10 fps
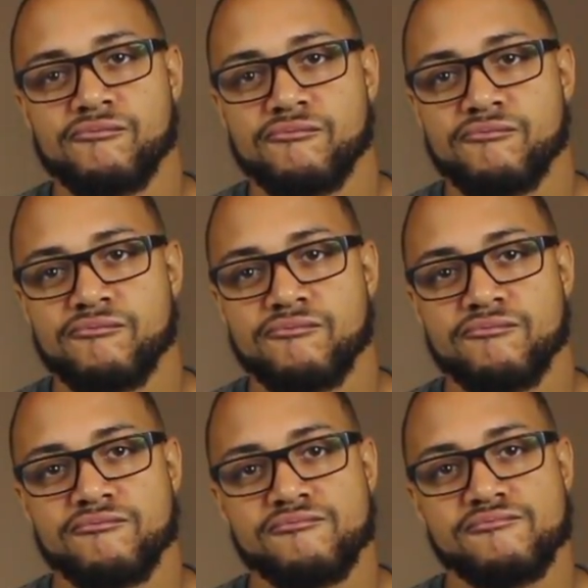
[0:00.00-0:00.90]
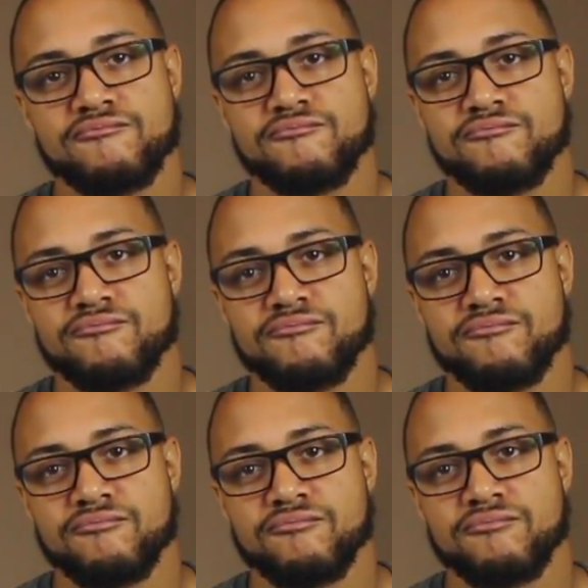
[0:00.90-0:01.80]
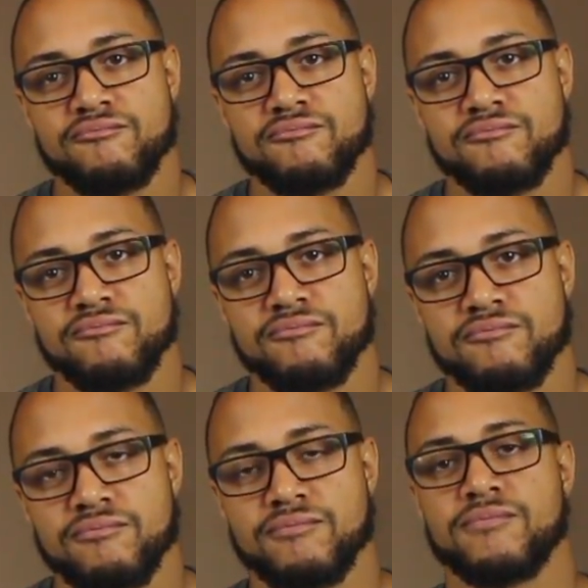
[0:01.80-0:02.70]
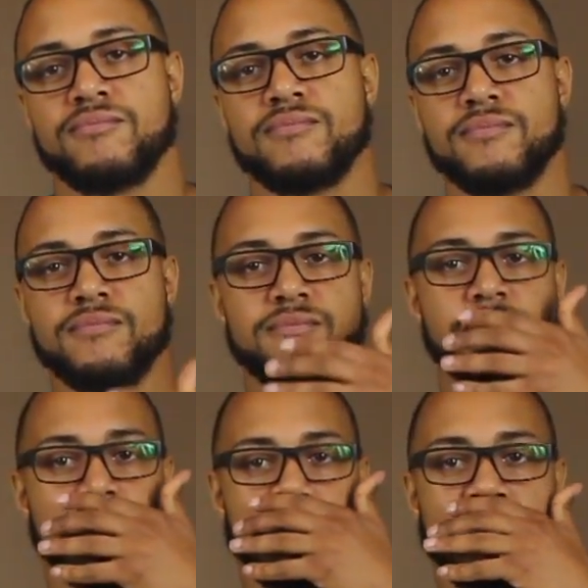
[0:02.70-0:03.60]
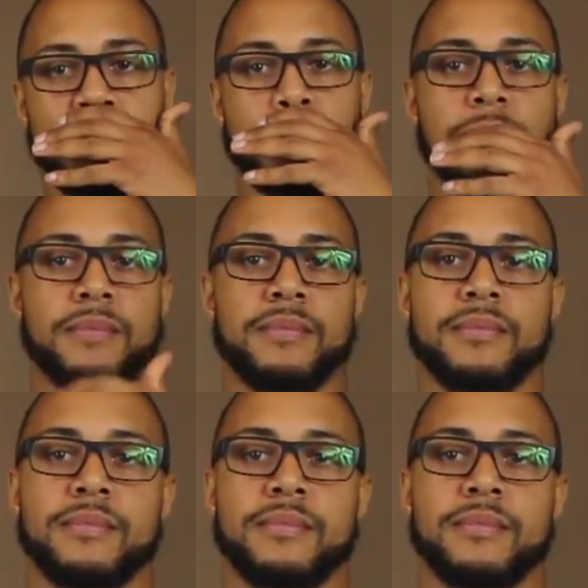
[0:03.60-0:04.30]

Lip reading: [no speech]